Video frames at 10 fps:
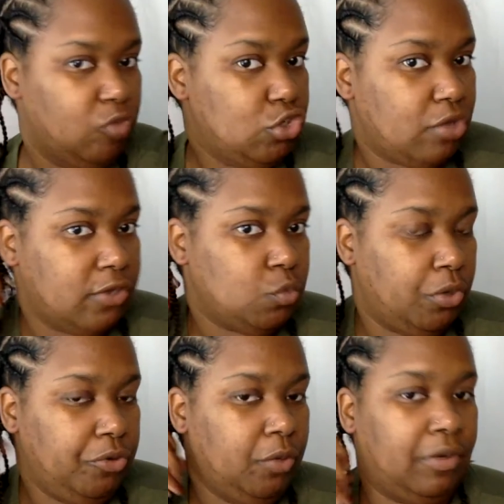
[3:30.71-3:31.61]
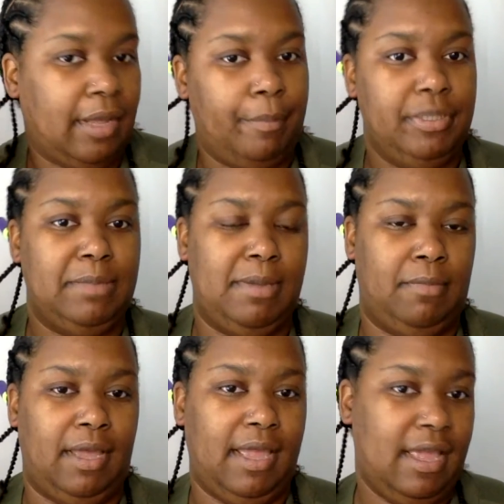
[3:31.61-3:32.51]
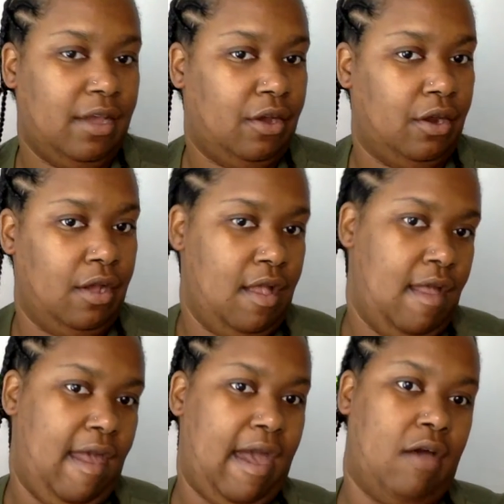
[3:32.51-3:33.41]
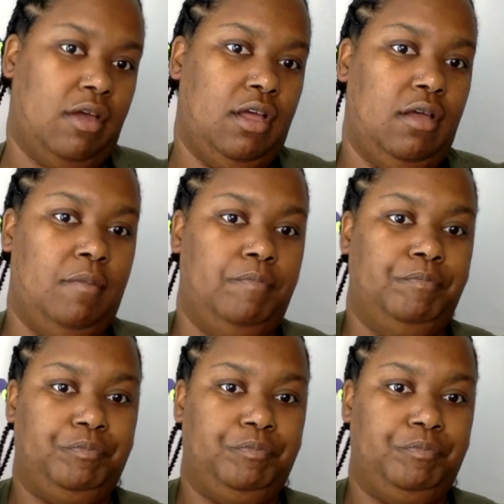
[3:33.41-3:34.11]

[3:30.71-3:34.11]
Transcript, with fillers: So I was wondering when I put them in my hair, how come